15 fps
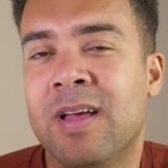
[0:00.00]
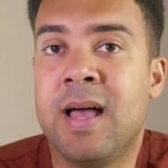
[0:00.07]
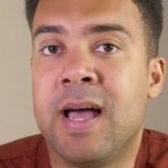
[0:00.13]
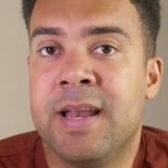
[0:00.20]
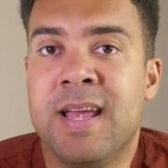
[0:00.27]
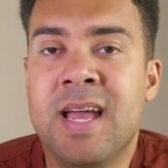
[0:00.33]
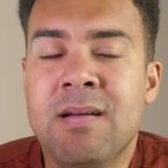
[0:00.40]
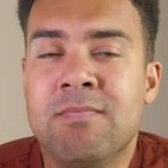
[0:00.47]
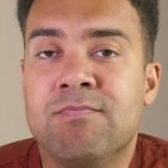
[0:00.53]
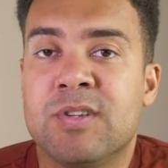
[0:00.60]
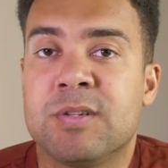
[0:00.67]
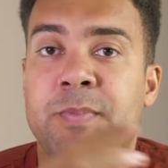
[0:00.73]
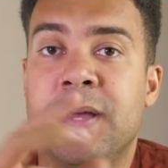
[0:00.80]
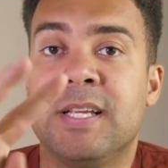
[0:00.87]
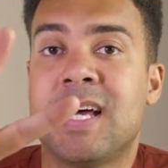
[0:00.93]
And yeah,
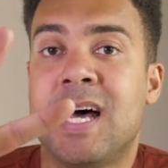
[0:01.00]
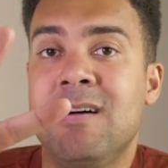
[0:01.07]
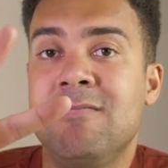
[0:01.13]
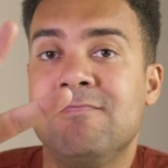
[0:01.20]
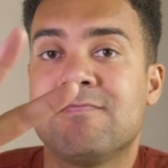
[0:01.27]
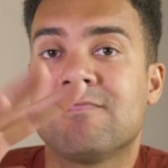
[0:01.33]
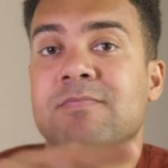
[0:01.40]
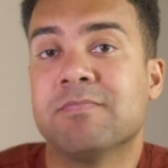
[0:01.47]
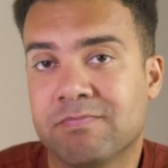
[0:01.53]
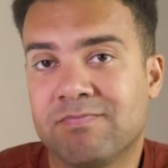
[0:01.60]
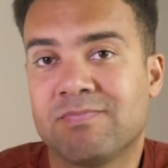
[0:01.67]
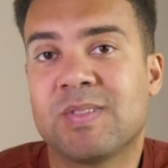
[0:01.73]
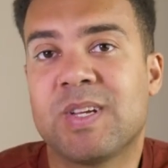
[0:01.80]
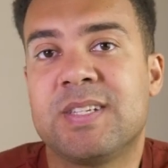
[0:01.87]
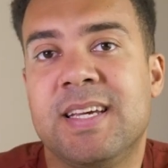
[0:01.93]
just peace out.
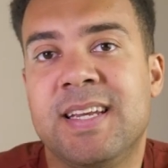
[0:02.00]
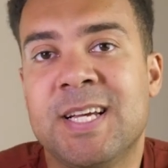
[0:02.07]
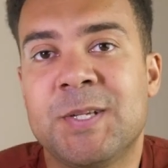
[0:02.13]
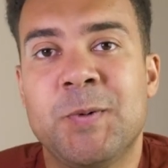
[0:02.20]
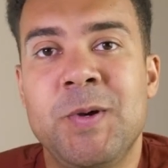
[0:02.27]
I'll see you next